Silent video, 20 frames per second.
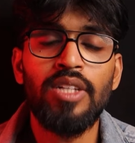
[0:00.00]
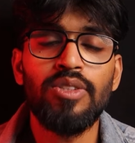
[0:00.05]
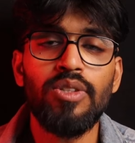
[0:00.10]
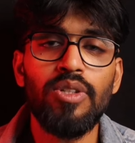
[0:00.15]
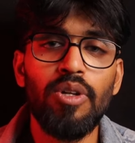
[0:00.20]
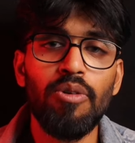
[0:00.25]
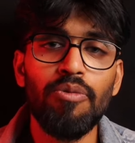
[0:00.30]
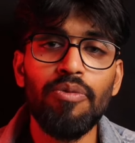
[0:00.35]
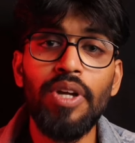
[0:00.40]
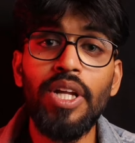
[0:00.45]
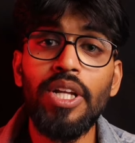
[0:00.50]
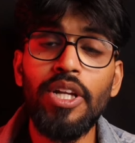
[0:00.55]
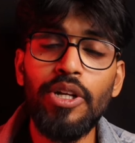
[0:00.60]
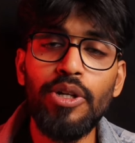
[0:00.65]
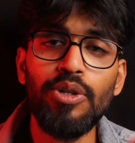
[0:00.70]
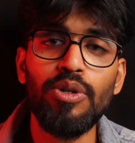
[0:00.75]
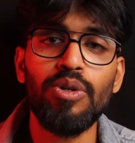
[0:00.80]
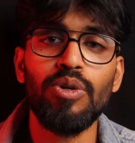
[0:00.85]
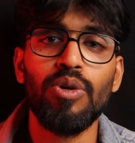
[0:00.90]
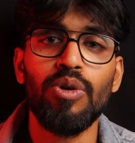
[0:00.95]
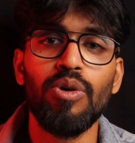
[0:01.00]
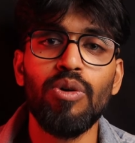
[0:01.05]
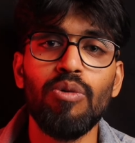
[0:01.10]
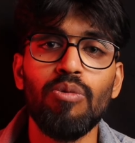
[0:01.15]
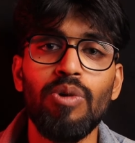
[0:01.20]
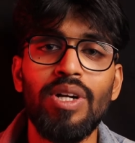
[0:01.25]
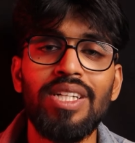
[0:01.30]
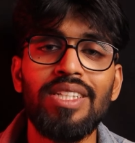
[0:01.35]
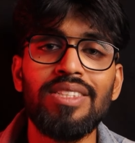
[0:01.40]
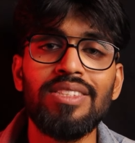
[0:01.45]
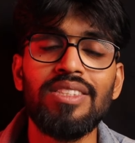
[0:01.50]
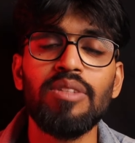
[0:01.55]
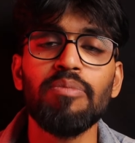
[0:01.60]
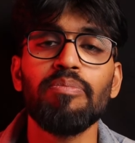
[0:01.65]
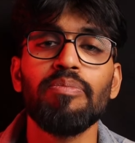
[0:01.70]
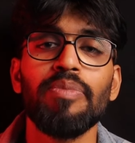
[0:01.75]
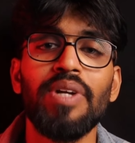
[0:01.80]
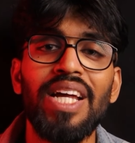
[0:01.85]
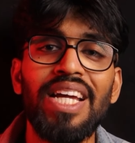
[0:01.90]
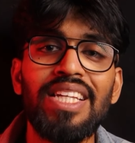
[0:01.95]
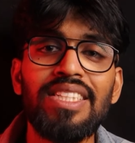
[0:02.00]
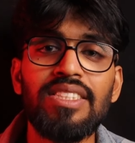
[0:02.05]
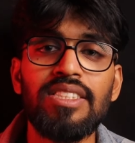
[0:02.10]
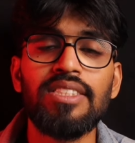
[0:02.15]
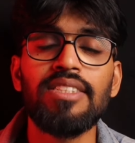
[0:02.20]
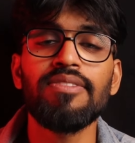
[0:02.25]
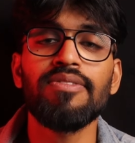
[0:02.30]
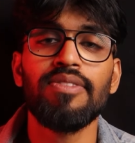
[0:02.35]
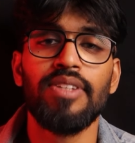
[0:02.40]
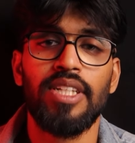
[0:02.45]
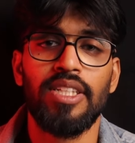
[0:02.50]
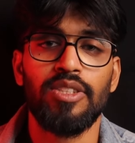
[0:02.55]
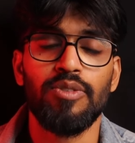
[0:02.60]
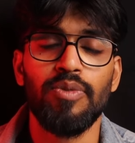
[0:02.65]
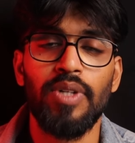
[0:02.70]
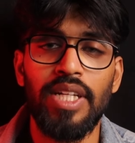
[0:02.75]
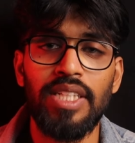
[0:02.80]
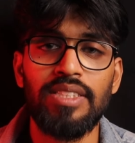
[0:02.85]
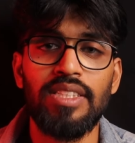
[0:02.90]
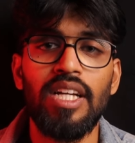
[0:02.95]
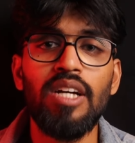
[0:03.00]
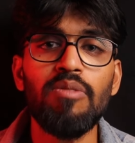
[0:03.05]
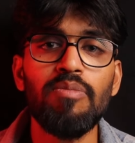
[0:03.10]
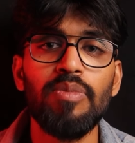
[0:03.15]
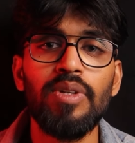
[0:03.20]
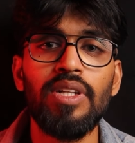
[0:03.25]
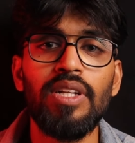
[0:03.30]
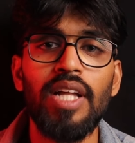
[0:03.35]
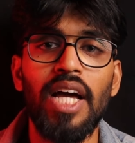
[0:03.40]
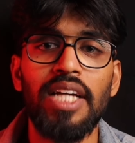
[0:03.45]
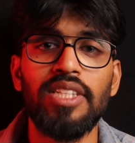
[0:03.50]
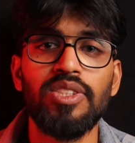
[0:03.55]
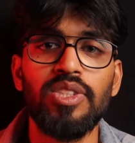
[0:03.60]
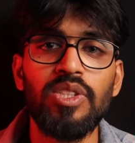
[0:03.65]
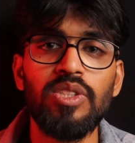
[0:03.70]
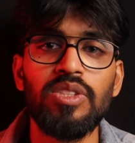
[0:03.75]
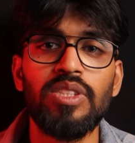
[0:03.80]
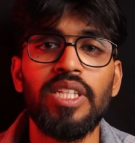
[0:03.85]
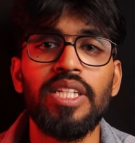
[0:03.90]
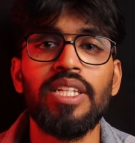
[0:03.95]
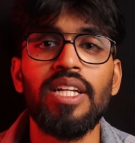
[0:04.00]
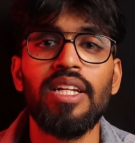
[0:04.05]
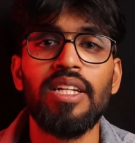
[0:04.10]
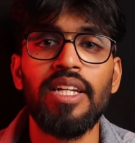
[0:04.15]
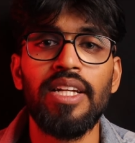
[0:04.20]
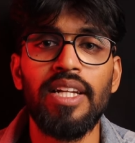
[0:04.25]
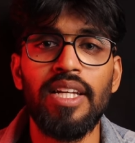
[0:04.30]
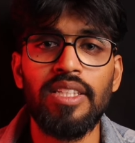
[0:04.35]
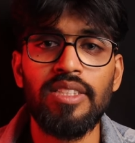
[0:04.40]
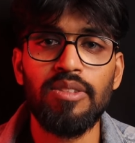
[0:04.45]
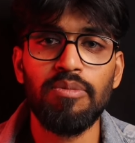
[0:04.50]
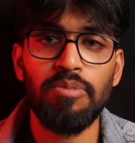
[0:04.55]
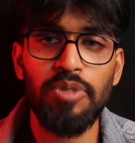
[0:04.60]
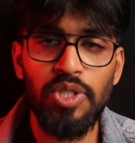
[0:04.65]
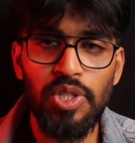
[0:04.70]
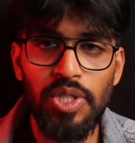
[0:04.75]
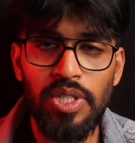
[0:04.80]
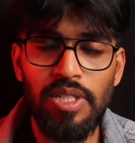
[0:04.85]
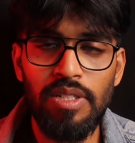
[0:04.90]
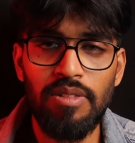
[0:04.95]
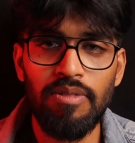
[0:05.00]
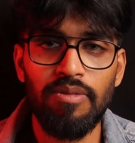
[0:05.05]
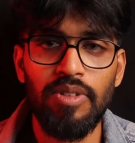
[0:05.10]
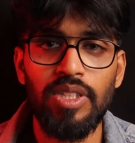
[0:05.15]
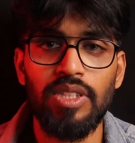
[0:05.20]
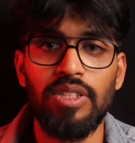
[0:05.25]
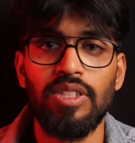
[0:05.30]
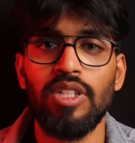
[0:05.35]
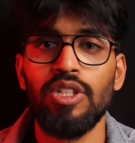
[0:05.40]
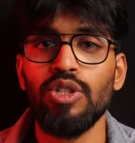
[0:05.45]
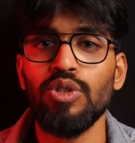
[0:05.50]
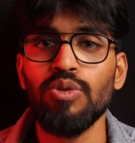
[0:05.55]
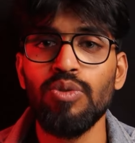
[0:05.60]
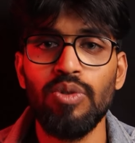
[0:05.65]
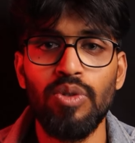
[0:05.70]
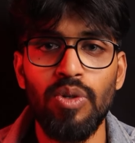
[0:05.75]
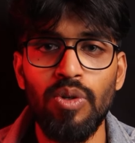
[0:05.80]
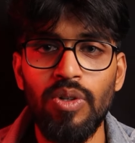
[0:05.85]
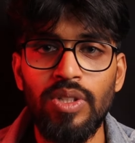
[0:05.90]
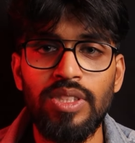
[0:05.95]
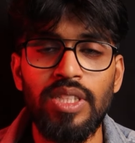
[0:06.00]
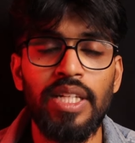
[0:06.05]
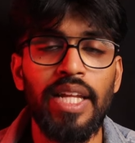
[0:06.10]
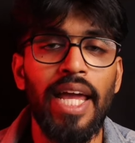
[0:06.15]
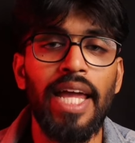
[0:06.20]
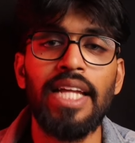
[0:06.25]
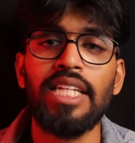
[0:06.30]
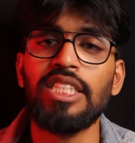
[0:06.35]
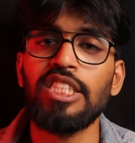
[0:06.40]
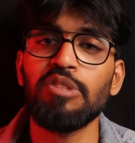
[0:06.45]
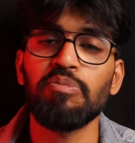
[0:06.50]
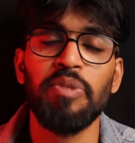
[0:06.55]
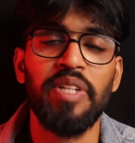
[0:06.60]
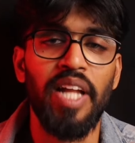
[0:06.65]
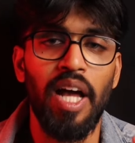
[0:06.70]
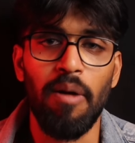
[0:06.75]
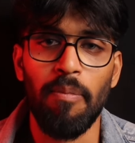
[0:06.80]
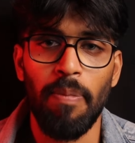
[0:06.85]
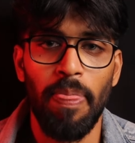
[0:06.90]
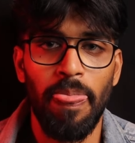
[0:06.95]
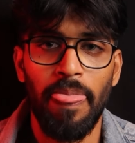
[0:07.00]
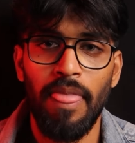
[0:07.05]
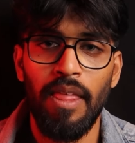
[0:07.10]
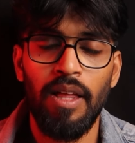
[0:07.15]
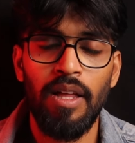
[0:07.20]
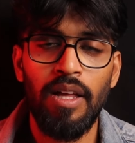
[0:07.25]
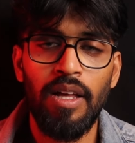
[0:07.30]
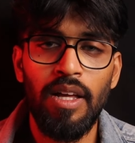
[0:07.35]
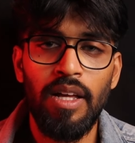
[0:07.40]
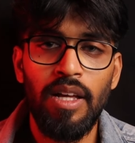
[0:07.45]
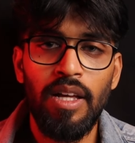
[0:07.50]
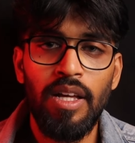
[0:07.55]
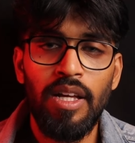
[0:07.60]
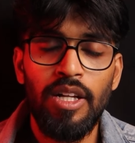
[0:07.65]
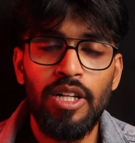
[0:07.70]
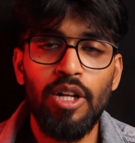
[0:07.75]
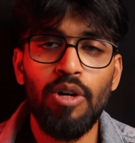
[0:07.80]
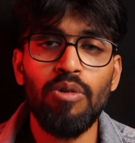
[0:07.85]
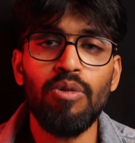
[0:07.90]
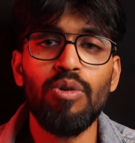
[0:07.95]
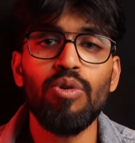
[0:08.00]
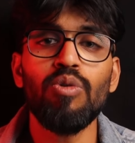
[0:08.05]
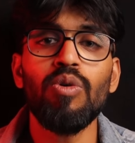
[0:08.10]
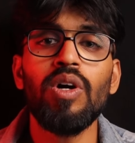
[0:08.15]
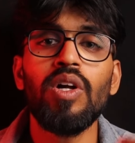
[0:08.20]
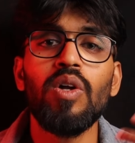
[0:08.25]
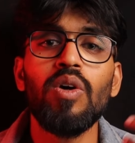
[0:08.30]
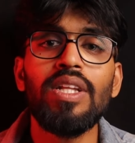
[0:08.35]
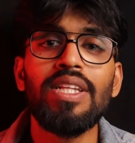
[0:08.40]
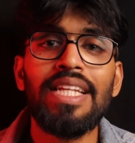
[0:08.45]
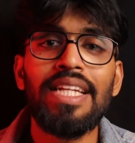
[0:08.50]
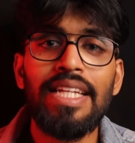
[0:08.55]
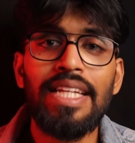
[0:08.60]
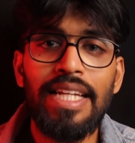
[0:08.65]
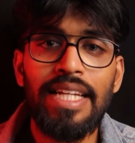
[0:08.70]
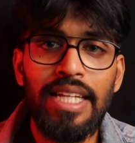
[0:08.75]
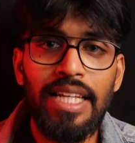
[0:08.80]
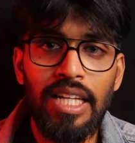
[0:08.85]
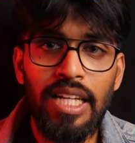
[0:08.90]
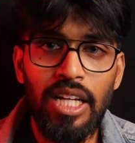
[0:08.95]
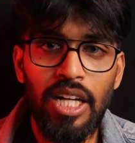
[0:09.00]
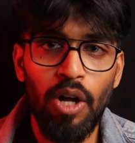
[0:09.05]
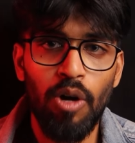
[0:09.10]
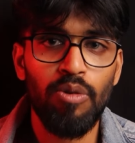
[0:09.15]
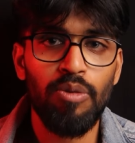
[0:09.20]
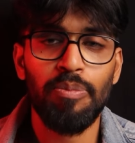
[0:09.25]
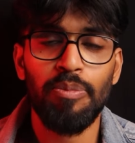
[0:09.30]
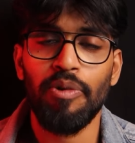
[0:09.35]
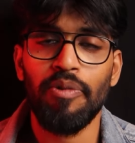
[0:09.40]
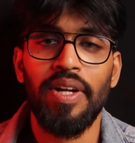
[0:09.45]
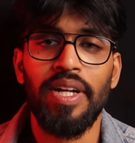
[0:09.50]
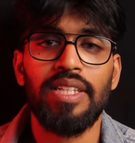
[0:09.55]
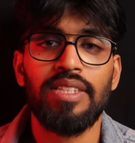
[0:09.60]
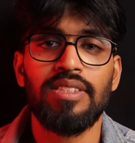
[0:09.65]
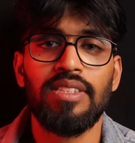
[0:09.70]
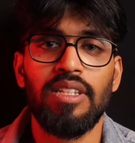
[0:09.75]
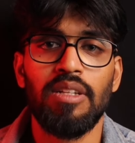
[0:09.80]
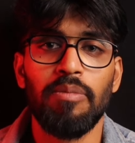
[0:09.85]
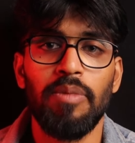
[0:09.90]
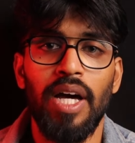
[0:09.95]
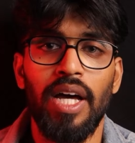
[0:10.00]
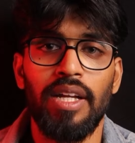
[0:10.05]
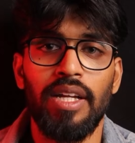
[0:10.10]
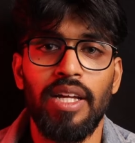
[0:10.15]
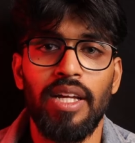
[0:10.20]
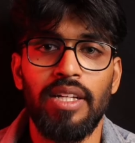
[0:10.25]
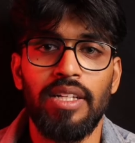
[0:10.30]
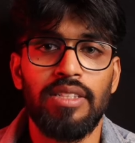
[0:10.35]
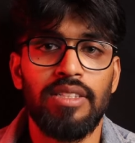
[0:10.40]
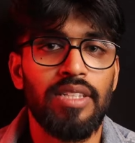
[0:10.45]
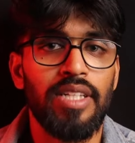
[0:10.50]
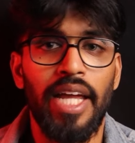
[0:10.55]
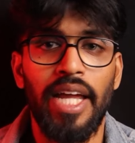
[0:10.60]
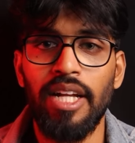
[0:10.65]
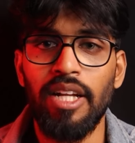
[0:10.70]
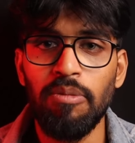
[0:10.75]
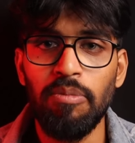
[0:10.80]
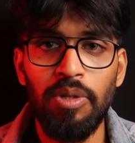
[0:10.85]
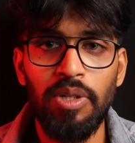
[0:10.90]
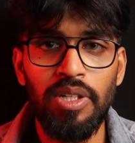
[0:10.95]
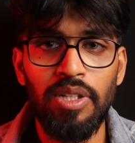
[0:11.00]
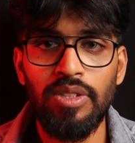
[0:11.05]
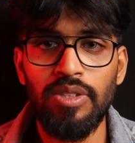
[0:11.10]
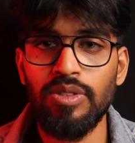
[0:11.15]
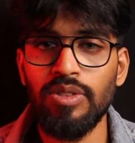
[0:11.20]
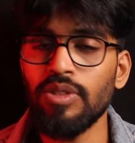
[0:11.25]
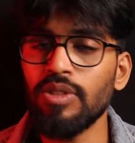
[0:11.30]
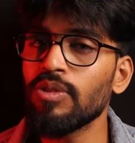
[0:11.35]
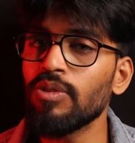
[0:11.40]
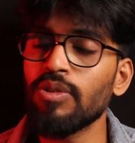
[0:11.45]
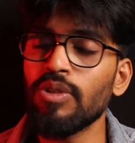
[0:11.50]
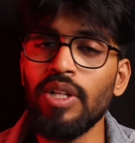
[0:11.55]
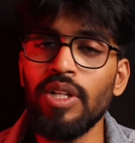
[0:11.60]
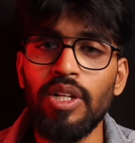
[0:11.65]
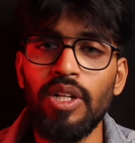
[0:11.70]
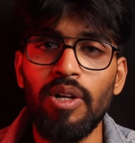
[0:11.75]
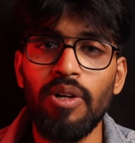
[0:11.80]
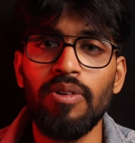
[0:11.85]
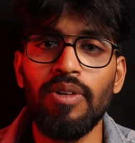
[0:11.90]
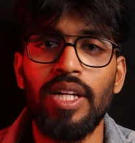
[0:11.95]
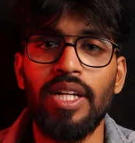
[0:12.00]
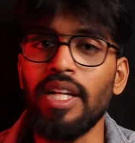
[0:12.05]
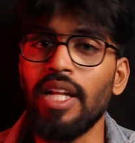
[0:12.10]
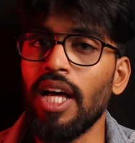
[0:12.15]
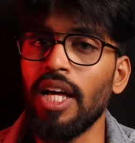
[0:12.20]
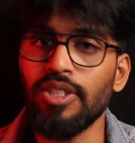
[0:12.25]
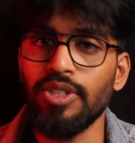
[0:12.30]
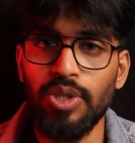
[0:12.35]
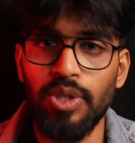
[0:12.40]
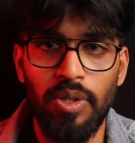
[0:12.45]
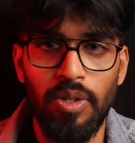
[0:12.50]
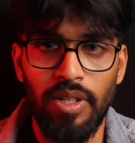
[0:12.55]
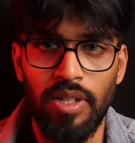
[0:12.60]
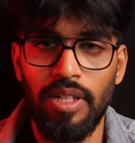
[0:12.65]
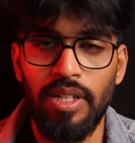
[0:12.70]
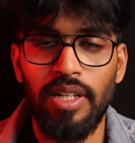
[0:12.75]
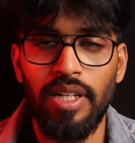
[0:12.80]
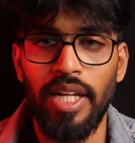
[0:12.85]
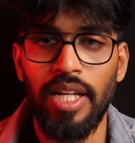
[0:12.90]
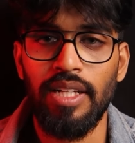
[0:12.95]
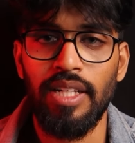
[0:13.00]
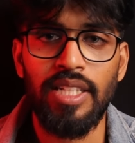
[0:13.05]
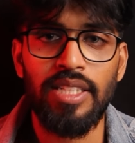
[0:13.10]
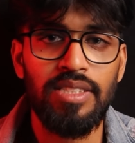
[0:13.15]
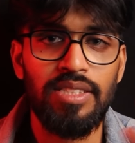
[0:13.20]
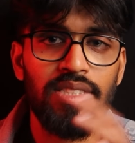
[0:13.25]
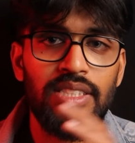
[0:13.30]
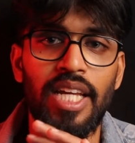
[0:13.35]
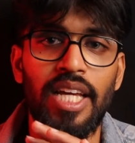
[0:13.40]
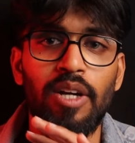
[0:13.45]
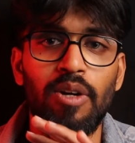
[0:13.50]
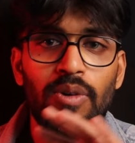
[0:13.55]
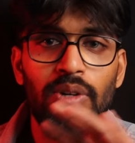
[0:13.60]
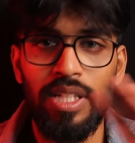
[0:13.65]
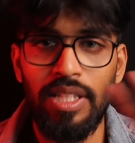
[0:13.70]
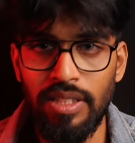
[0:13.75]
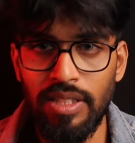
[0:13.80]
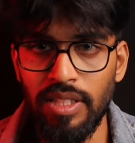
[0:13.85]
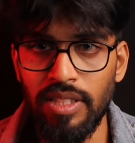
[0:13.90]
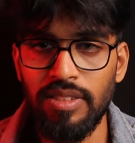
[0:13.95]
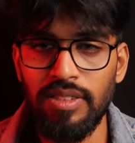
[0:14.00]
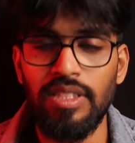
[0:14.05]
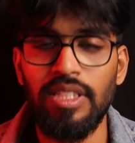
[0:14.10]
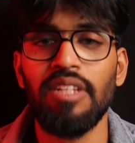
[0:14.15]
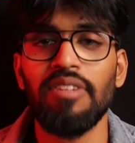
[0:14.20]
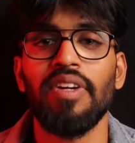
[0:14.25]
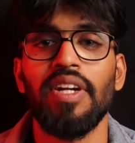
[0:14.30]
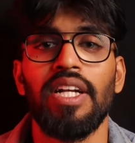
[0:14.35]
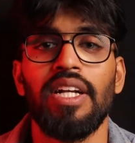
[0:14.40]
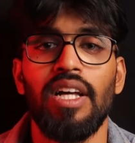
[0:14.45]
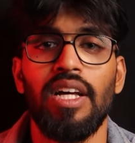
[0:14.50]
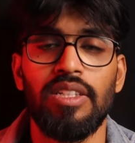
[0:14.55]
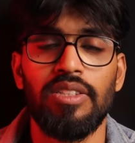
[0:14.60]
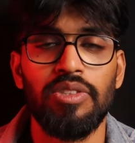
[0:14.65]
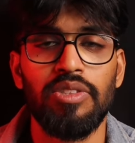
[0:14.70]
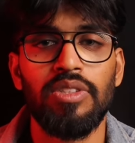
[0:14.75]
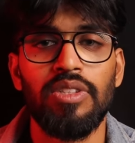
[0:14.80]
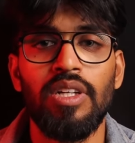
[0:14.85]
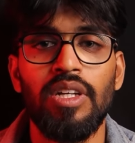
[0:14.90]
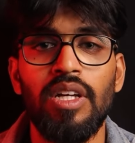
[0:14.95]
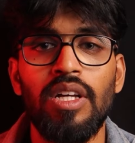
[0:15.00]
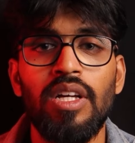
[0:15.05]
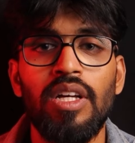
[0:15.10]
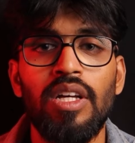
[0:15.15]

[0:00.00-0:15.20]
So now we need to know what is the price difference. For example, I just need a Linux machine with the 2 cores and 8 GB RAM. Now, who are all the leading cloud providers in the market? AWS, Google Cloud, and Azure, right? Let's take only these 3 vendors.